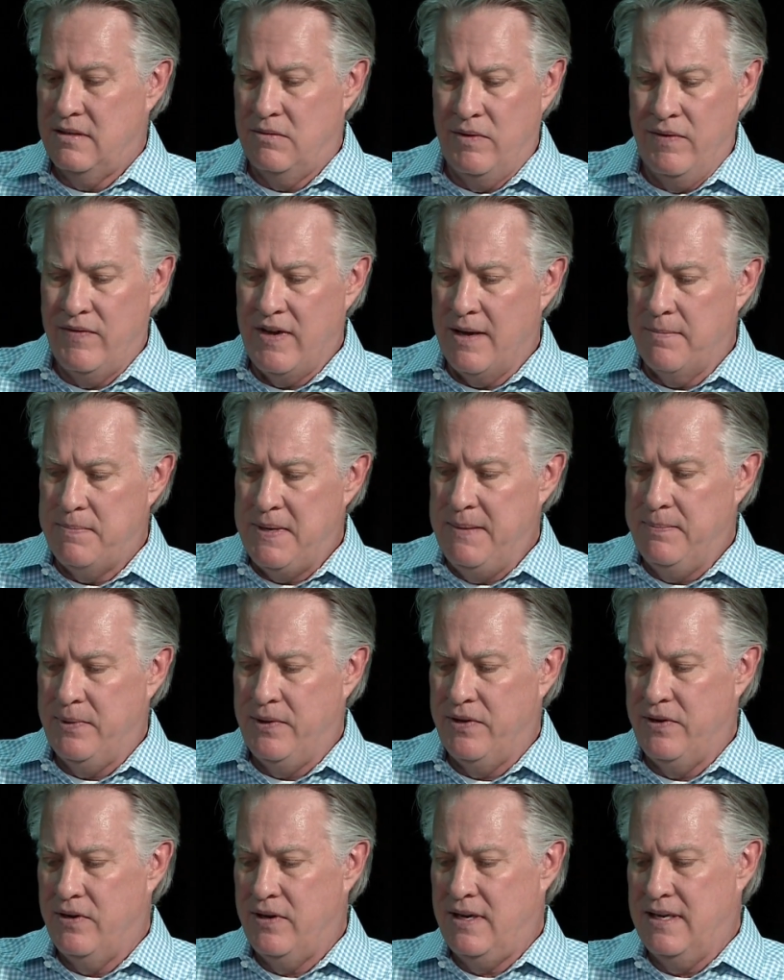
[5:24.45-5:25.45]
and we've got people
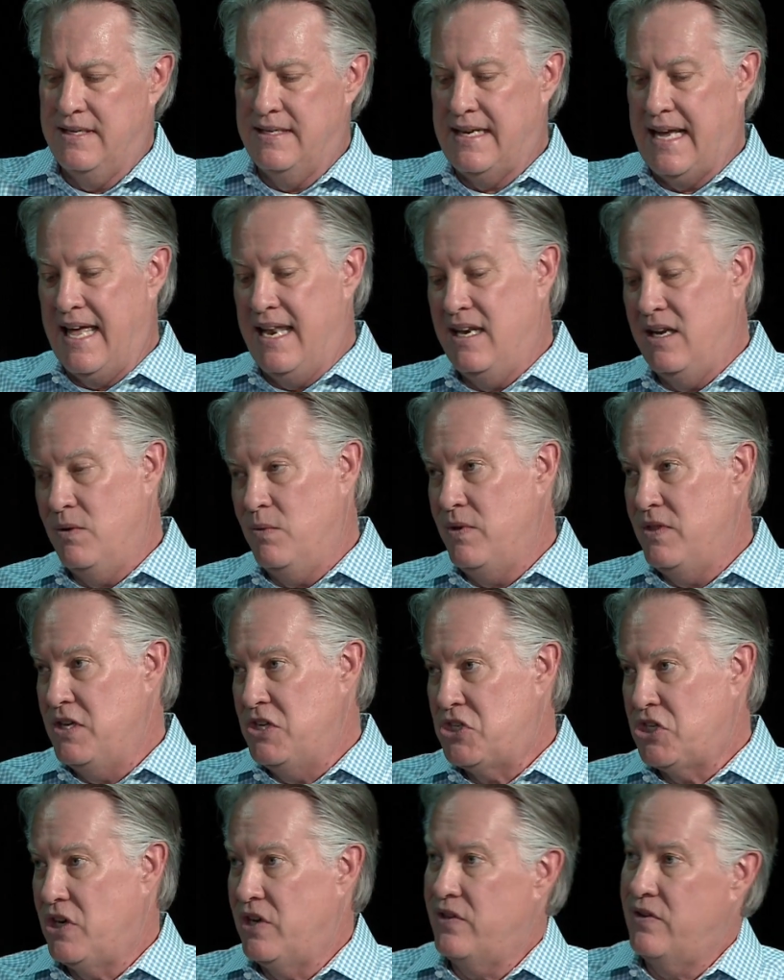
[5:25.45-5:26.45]
that are contending with
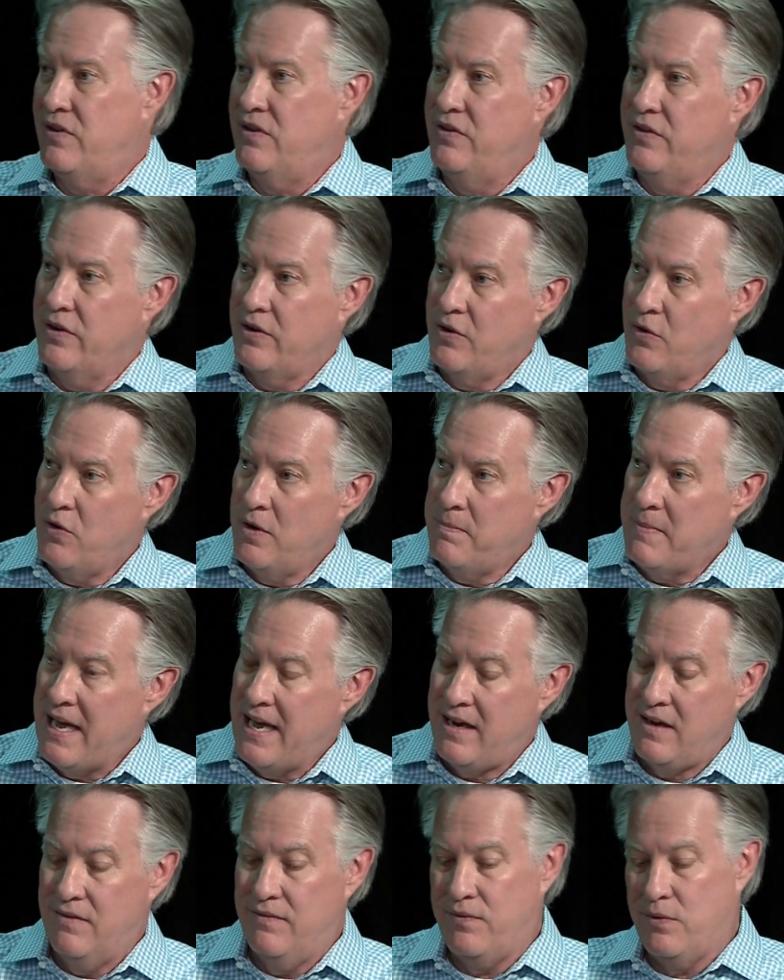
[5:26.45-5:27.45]
each other, and they're going
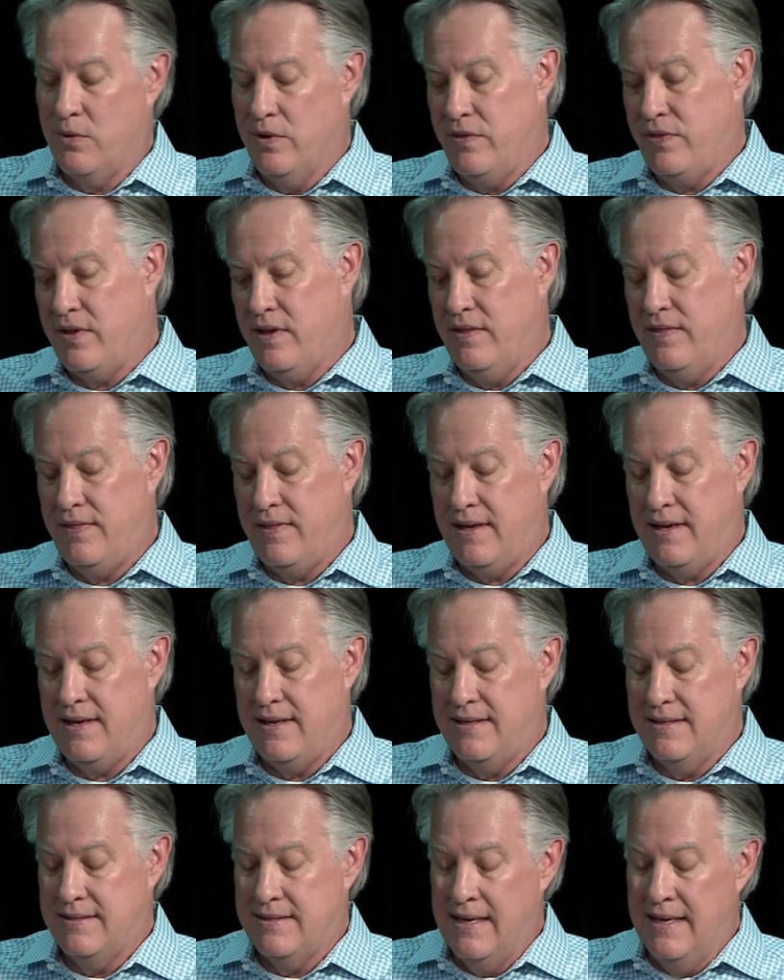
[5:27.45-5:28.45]
back and forth on
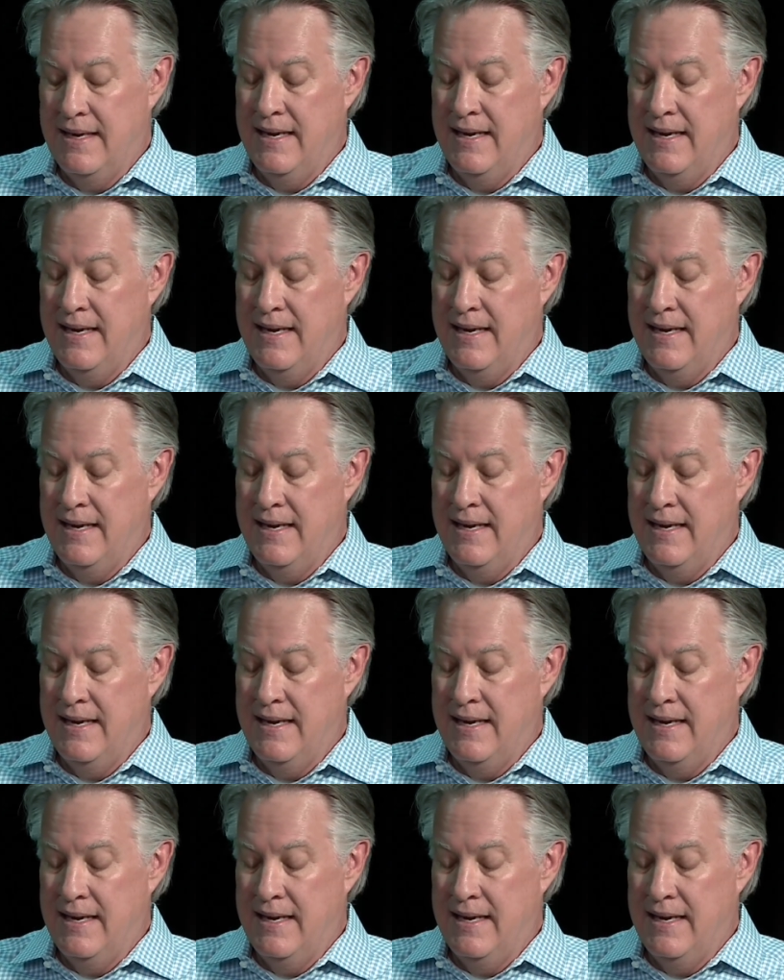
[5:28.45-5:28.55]
things,